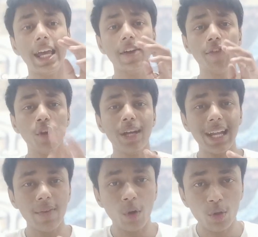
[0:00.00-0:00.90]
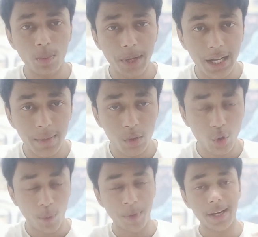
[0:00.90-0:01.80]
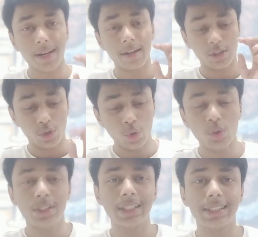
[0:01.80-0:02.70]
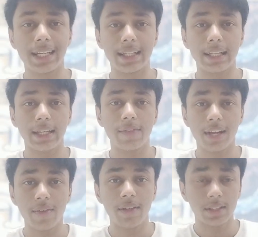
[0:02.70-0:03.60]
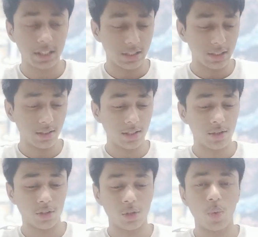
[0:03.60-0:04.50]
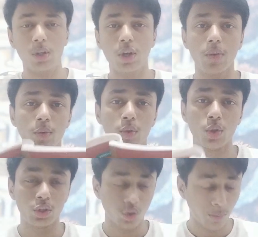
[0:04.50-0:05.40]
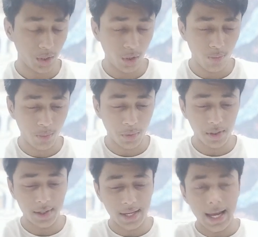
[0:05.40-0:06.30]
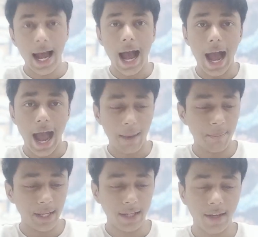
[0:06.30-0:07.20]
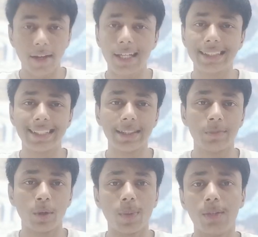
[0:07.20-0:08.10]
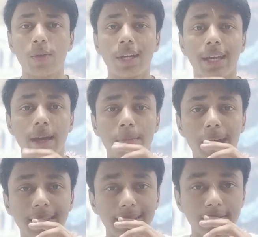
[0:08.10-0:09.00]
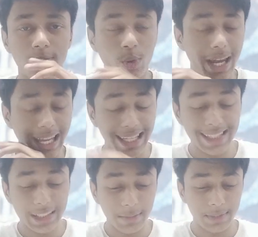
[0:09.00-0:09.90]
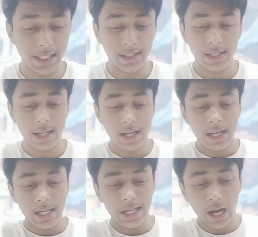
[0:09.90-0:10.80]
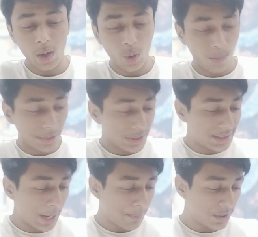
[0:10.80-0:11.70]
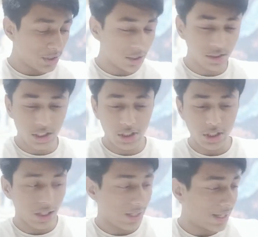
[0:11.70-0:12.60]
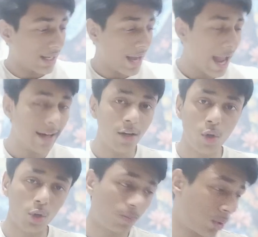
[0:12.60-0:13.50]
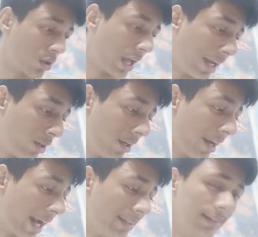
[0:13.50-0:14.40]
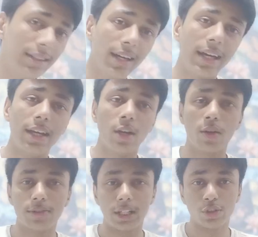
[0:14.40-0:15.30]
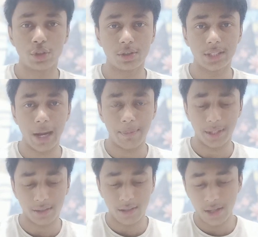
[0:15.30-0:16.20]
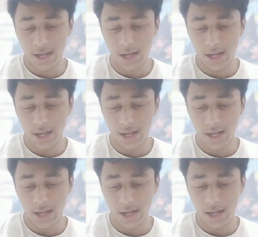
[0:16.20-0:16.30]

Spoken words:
If you really want to become a topper, use this technique. Whenever teacher is teaching you, what you have to do is open your book. I'm taking history's book, but you can apply this to any subject. Now open the chapter she is teaching and a notebook and write the heading of that chapter.